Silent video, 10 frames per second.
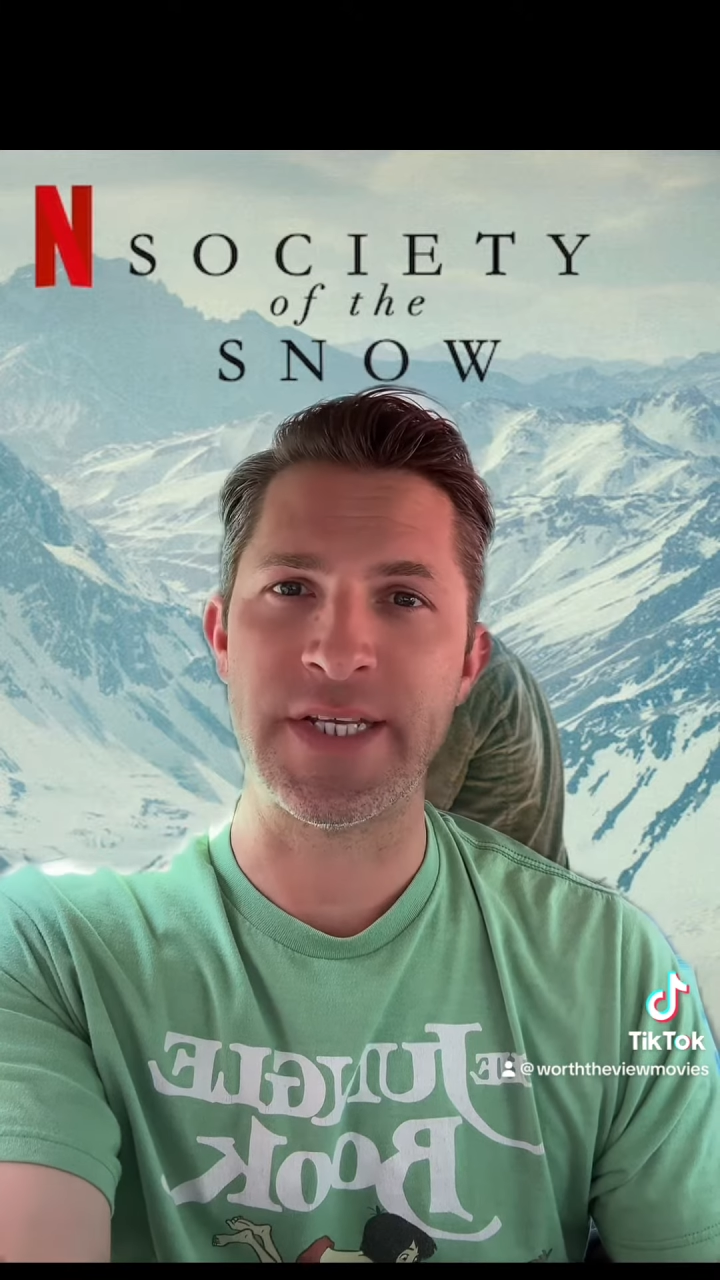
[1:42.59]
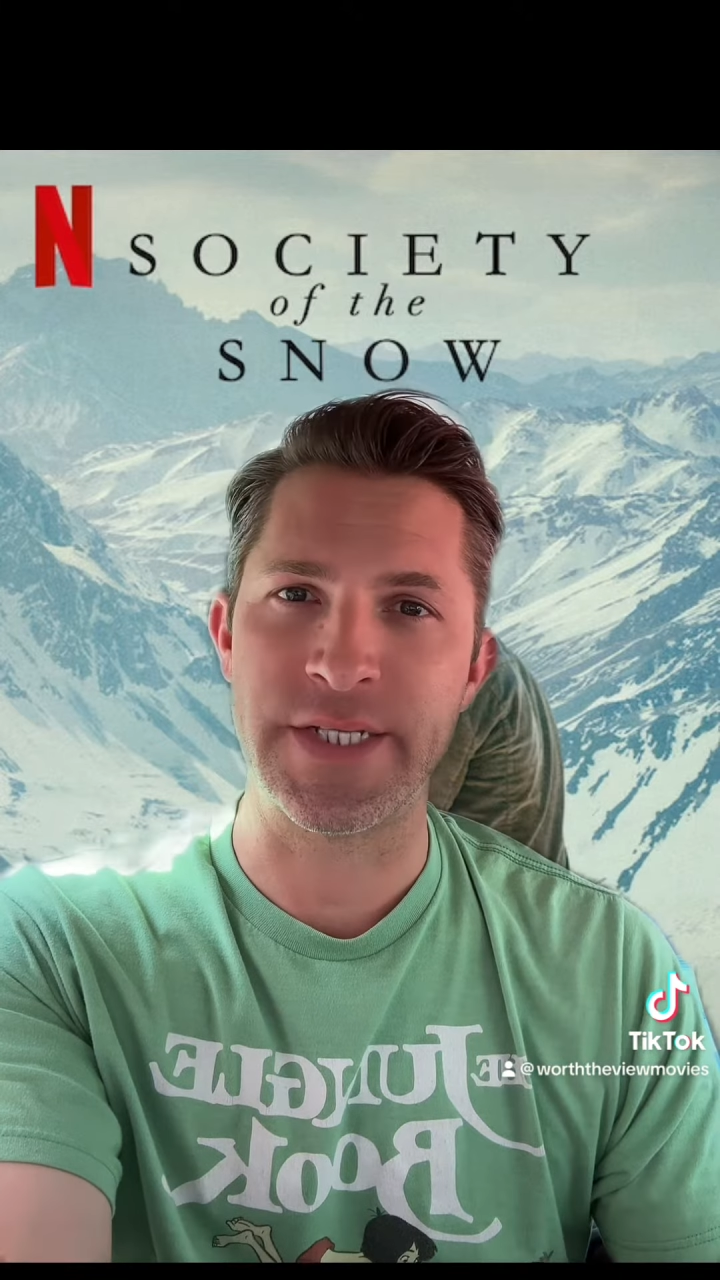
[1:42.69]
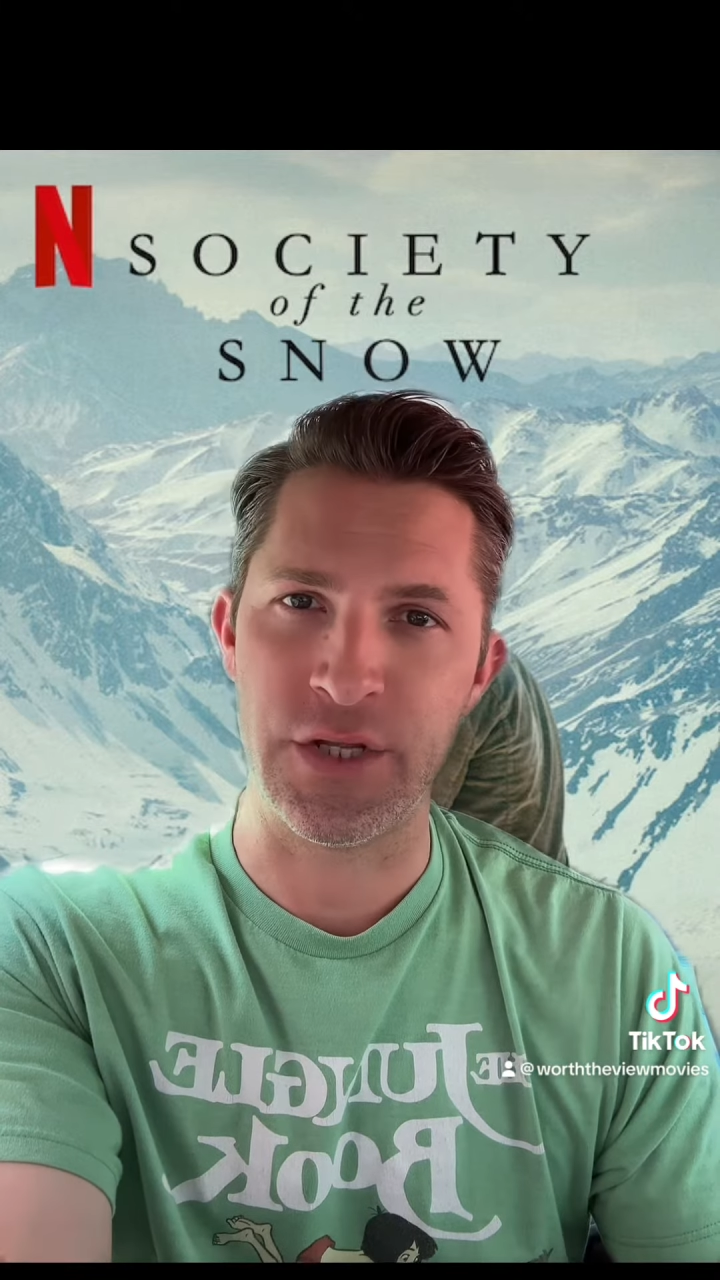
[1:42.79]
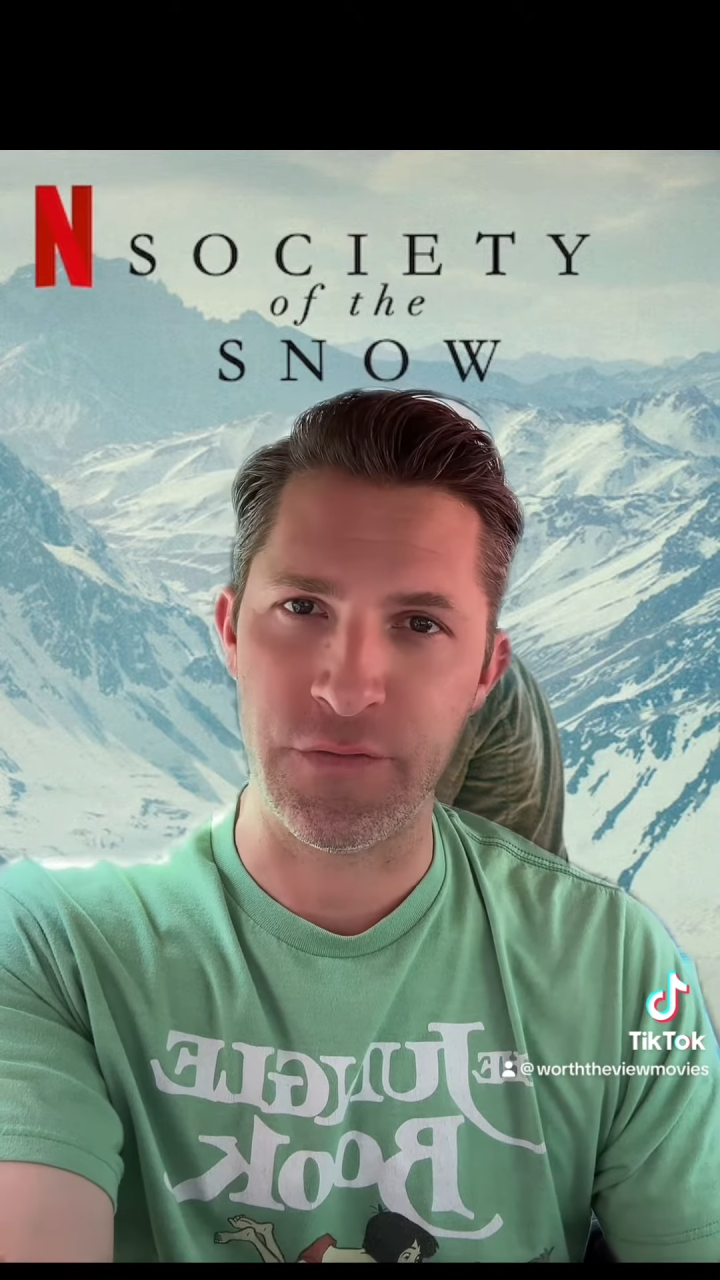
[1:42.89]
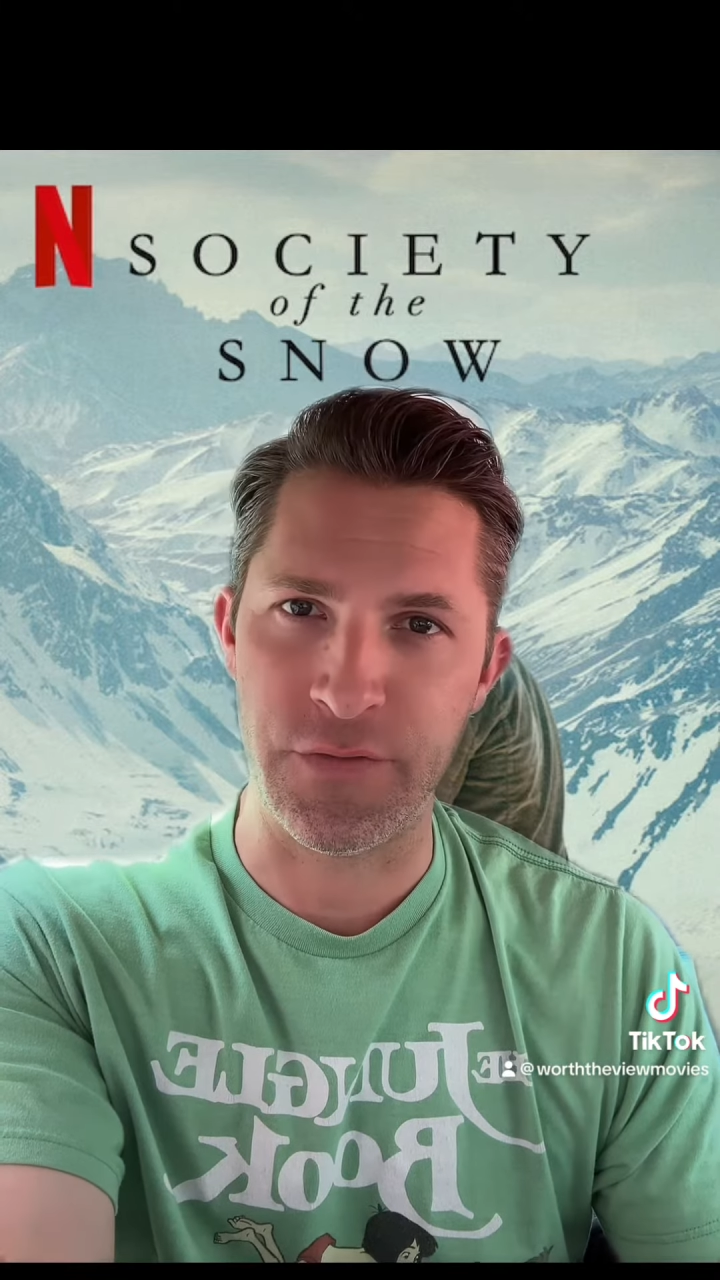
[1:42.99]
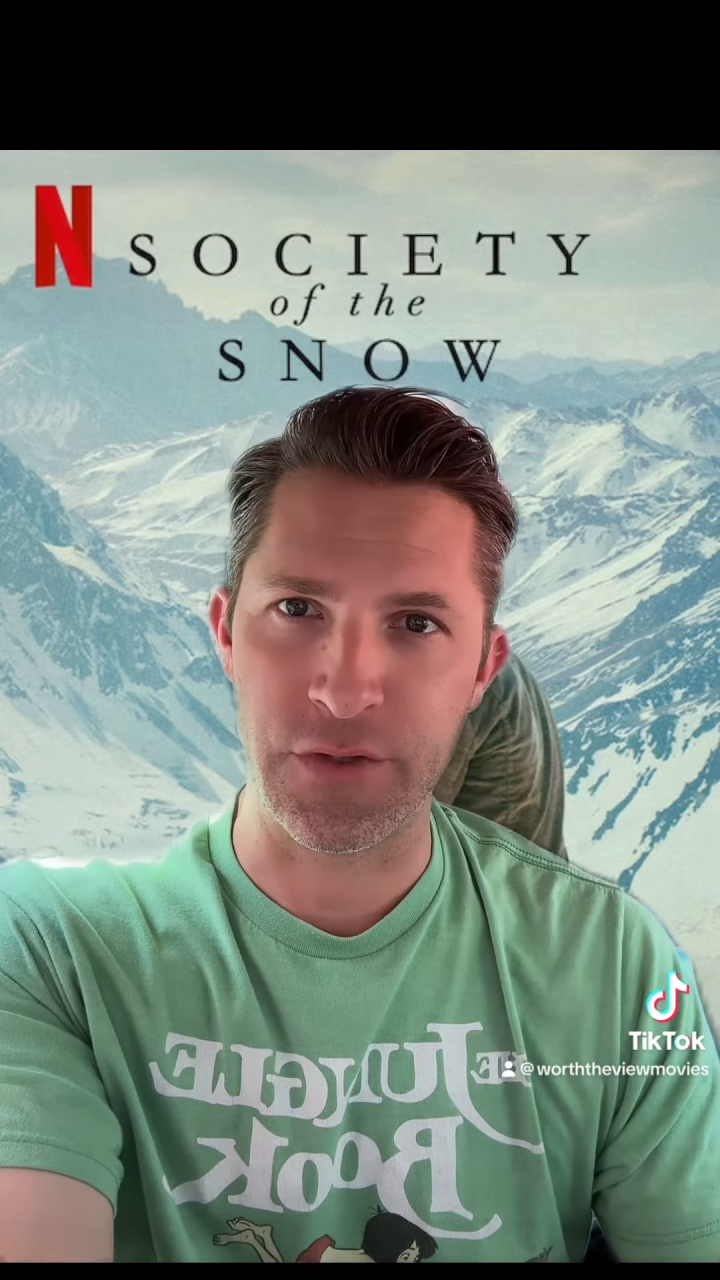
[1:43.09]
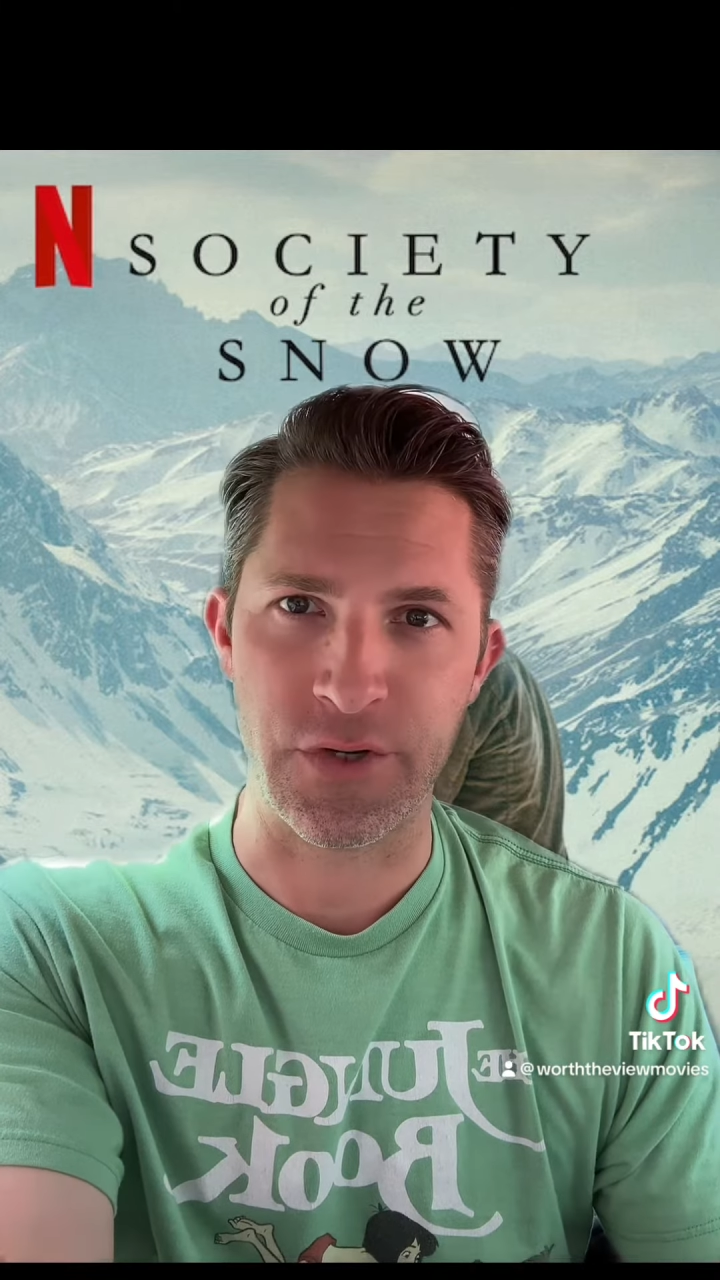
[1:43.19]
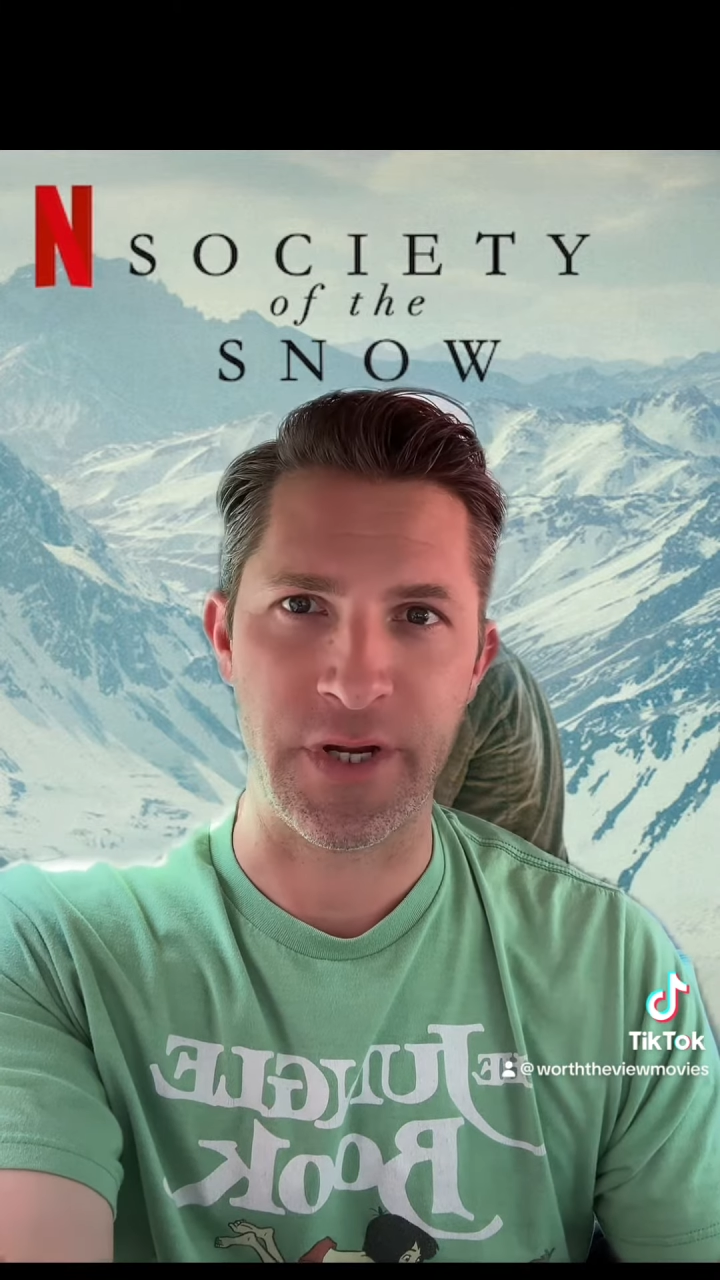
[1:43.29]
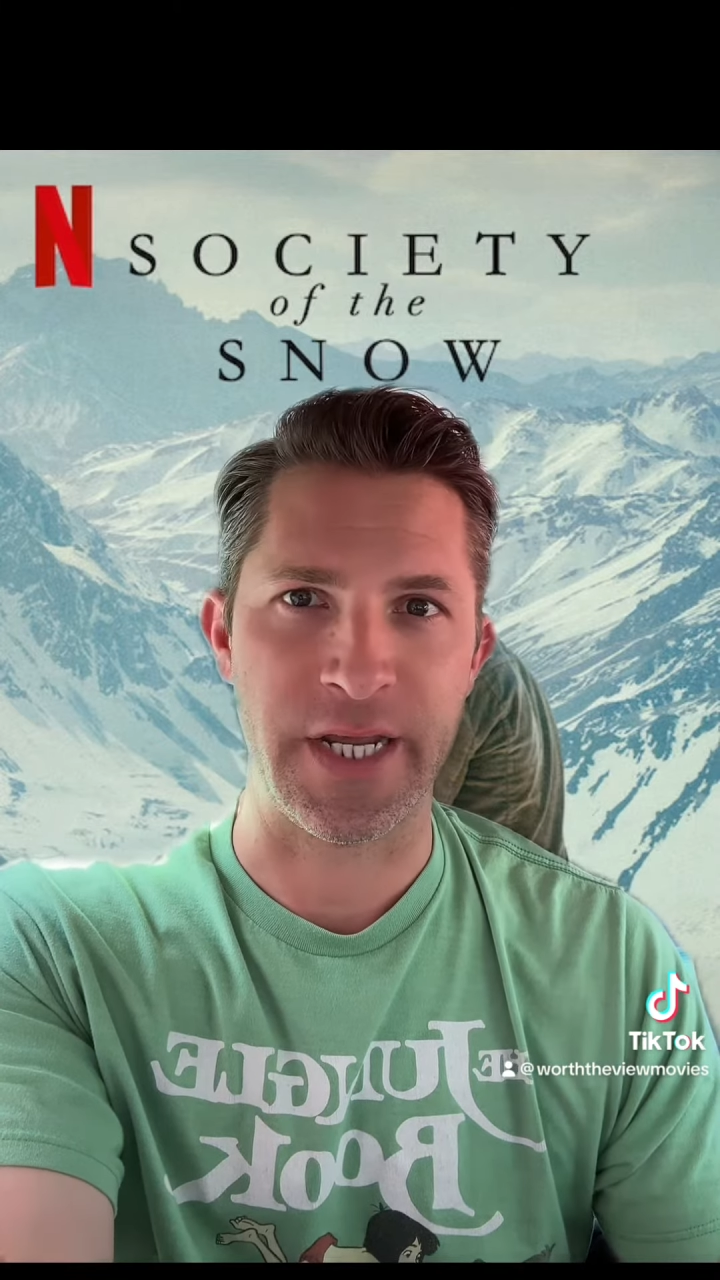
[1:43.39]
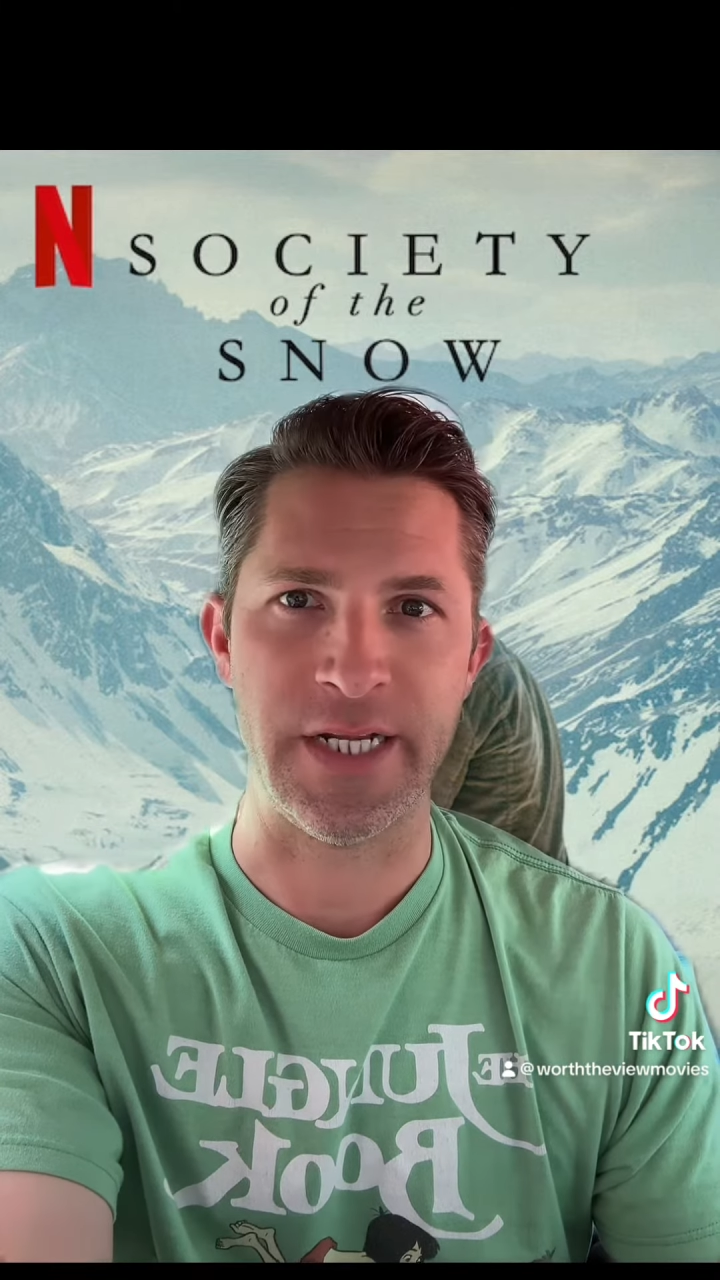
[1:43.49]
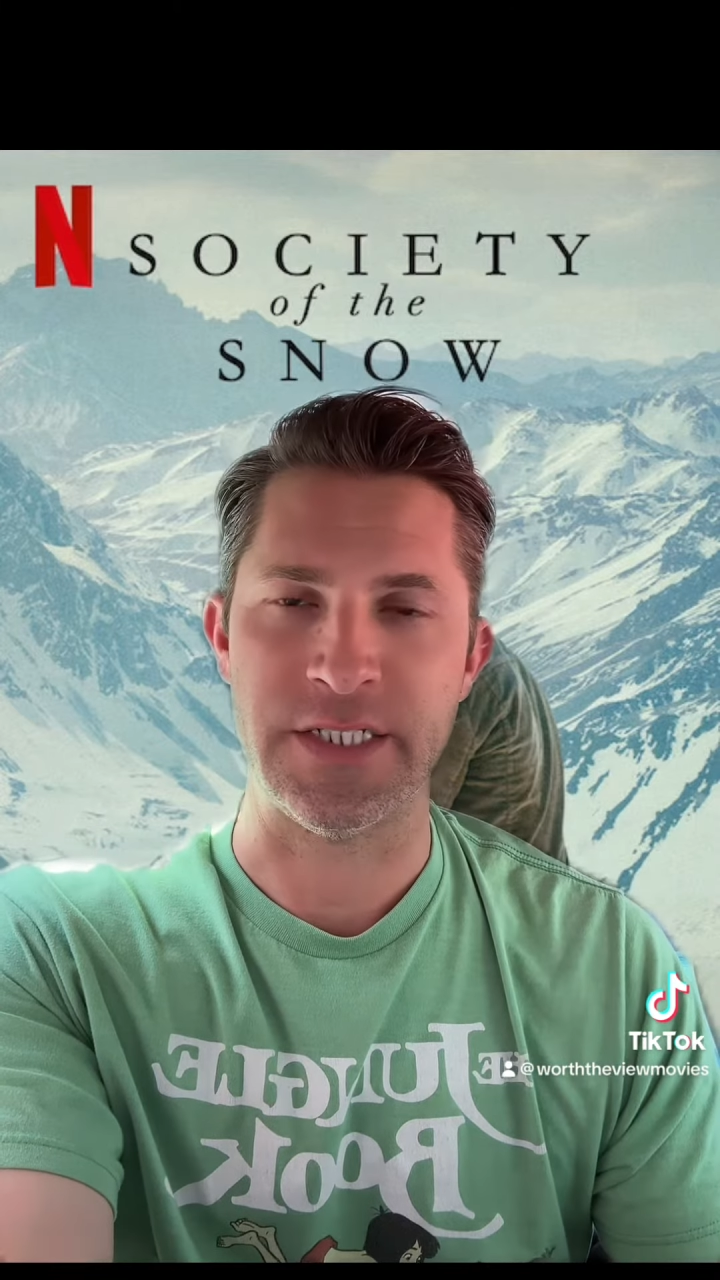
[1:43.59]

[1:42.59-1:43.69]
that you feel during it